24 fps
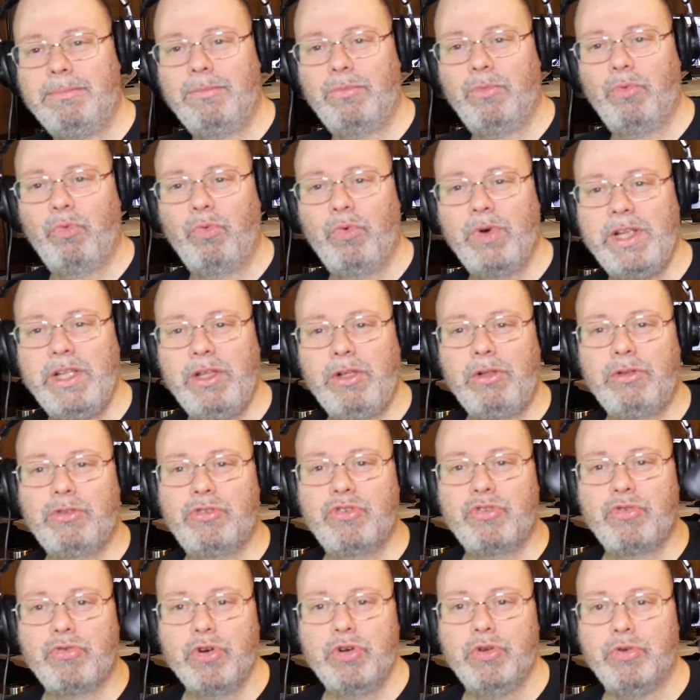real
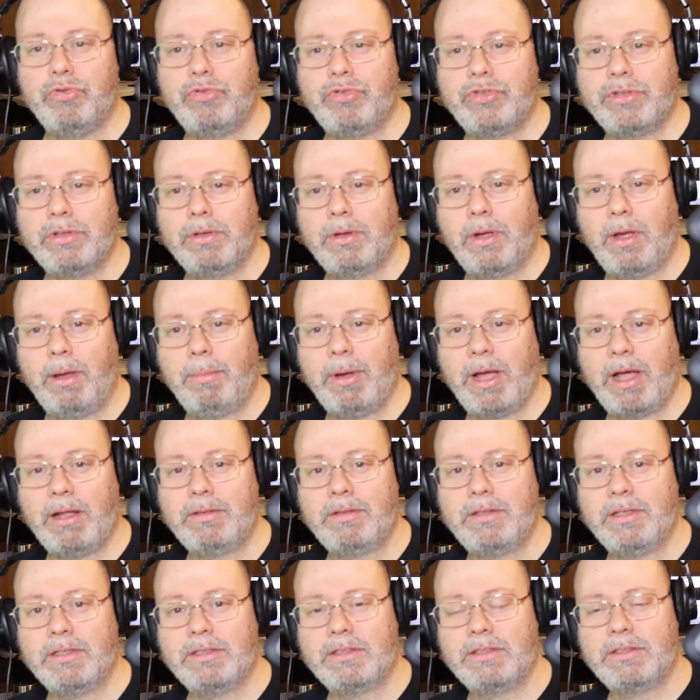truths
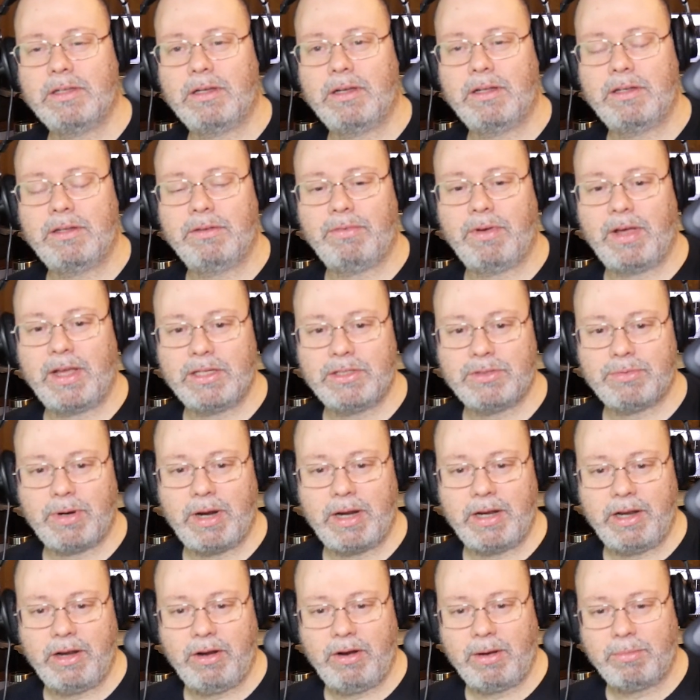about this device
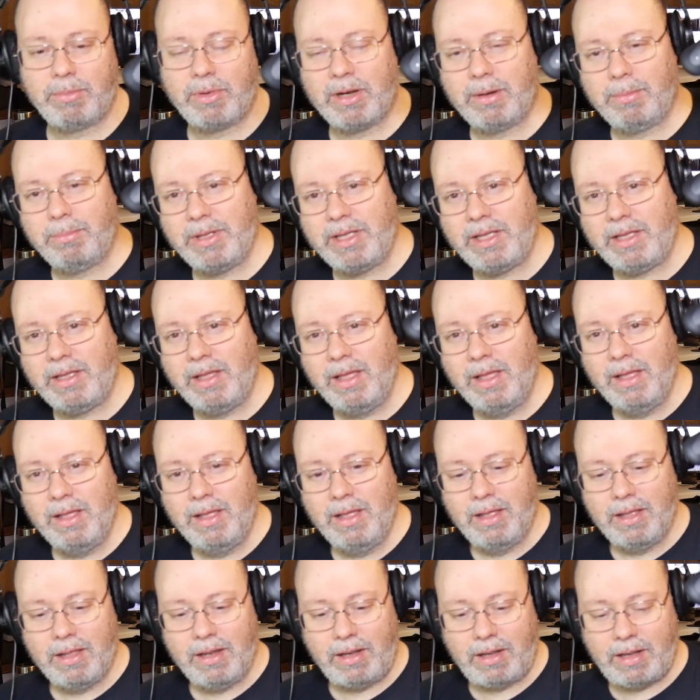right here. I'm going to be
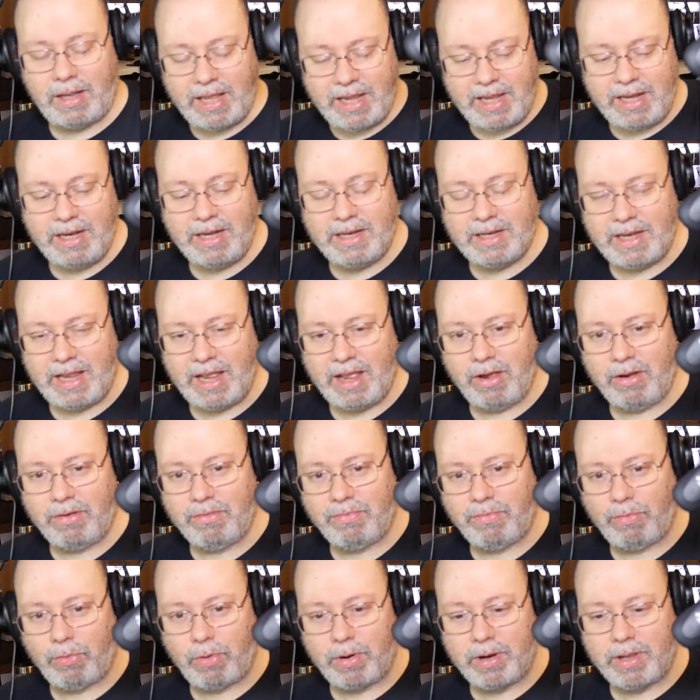laying it down
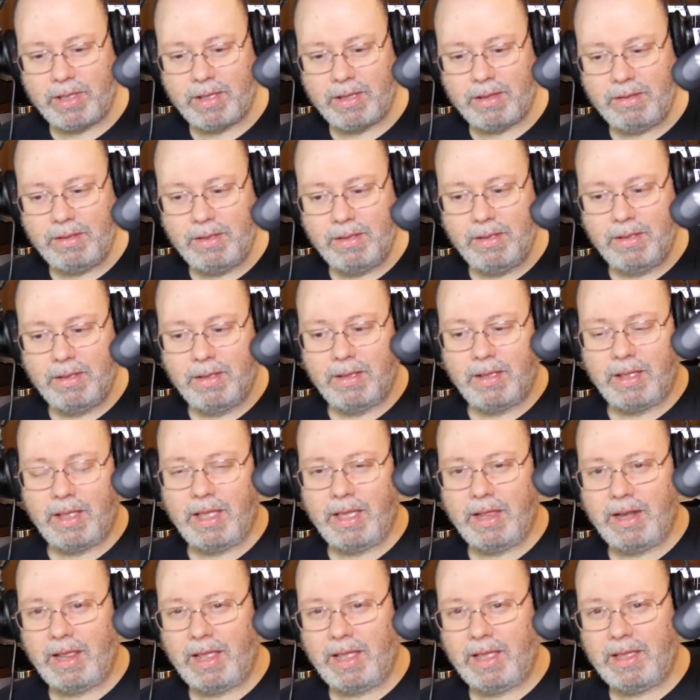for you
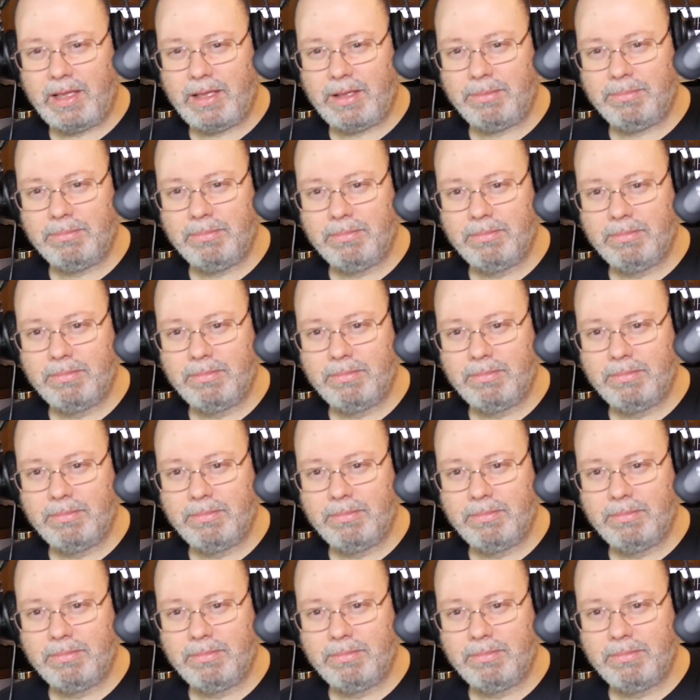in a